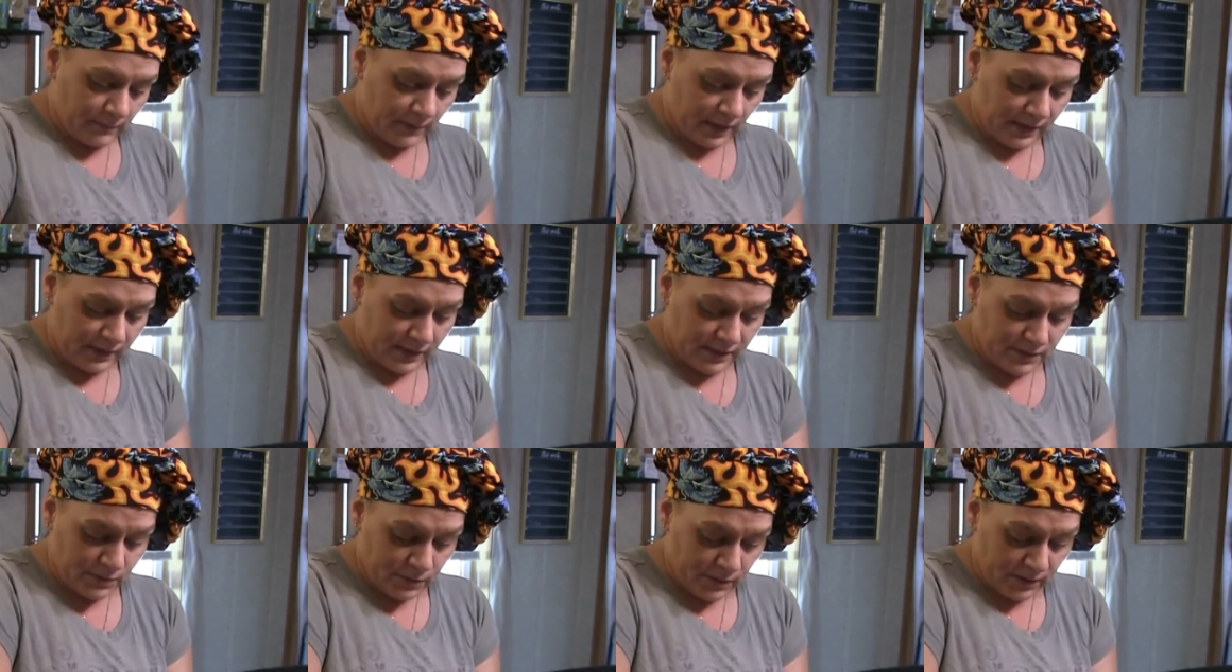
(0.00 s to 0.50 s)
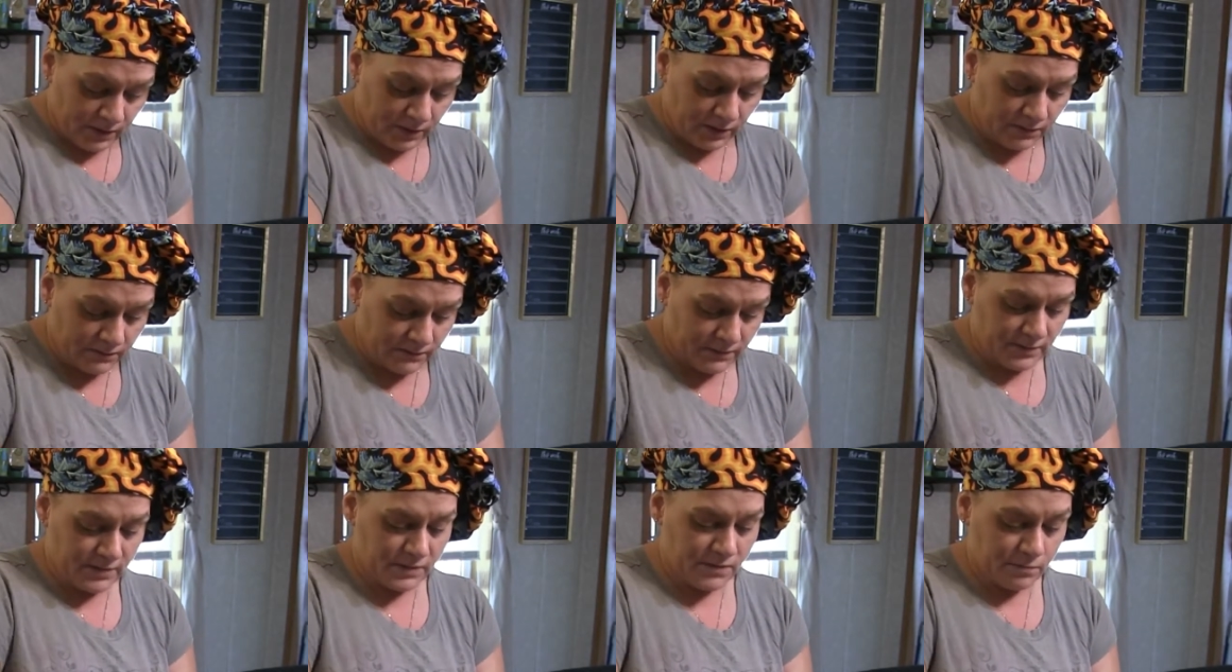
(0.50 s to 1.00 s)
because we
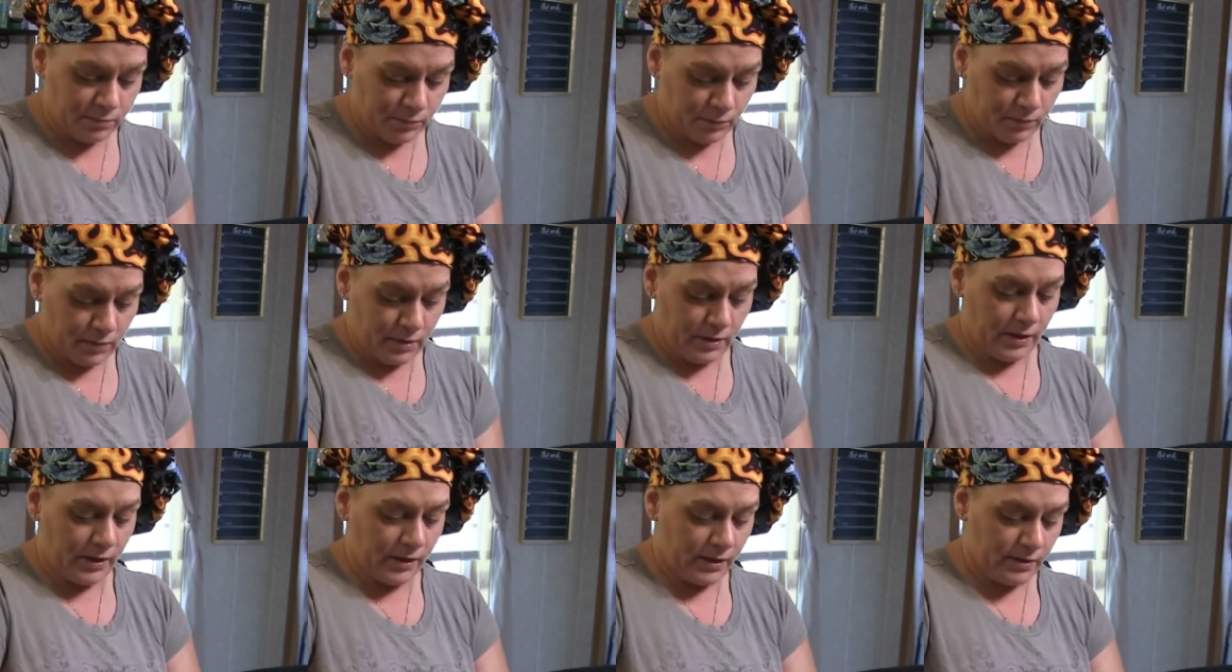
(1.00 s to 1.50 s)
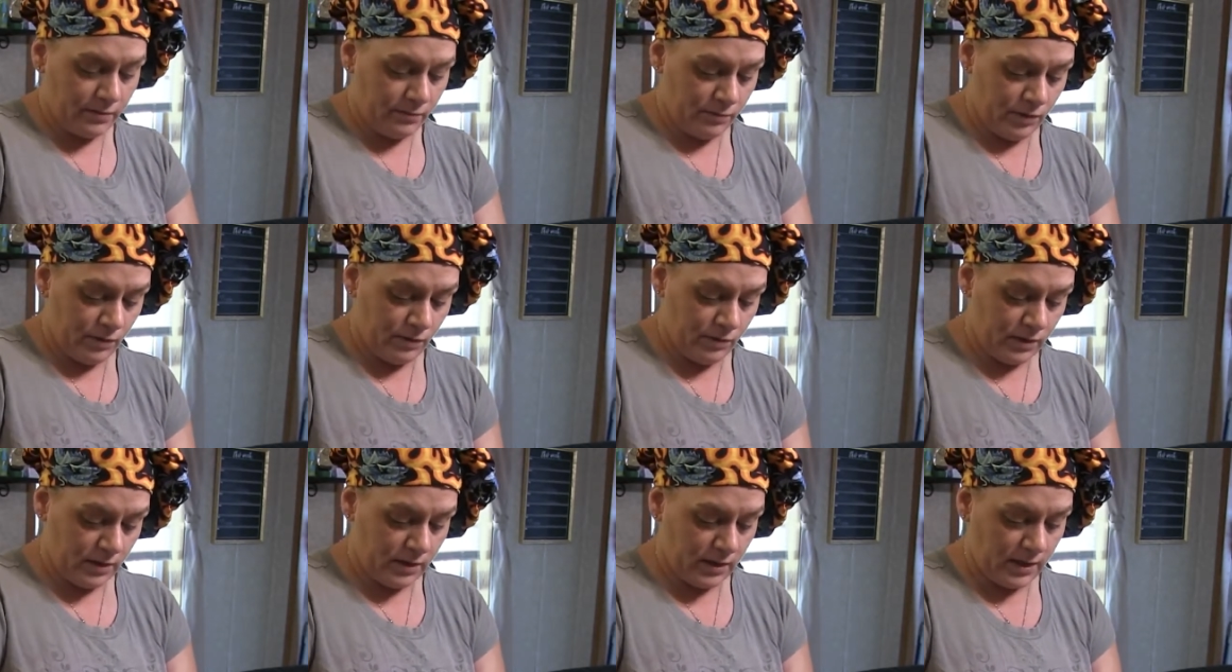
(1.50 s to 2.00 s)
love to support our
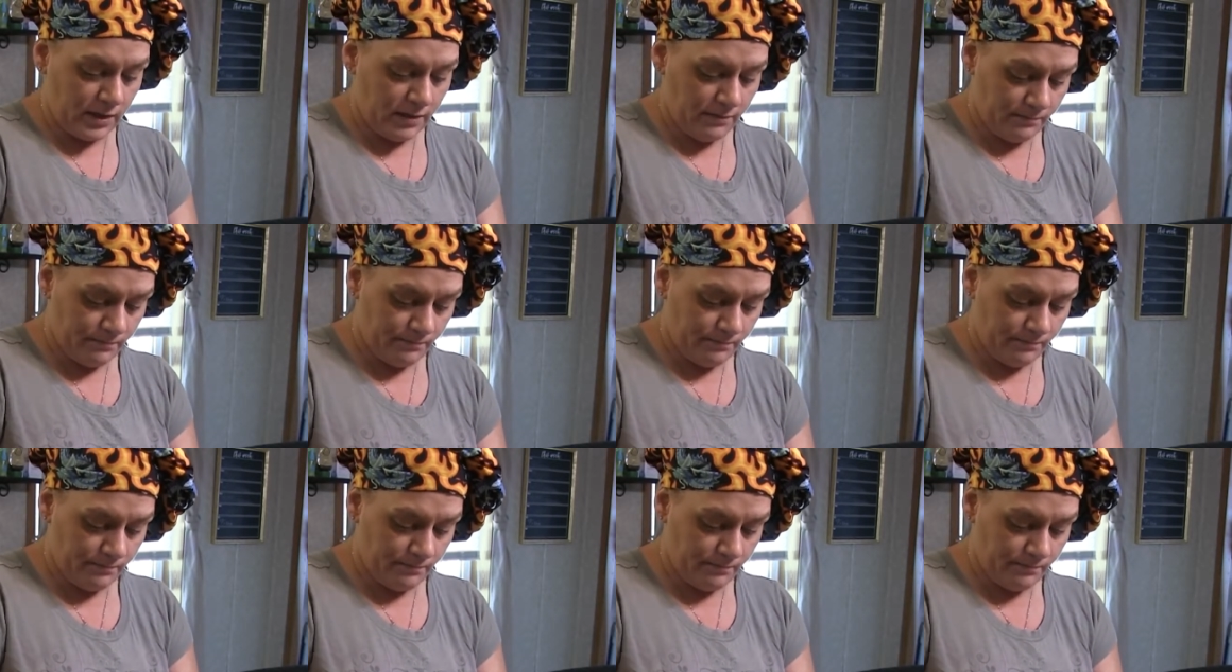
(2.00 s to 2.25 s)
community.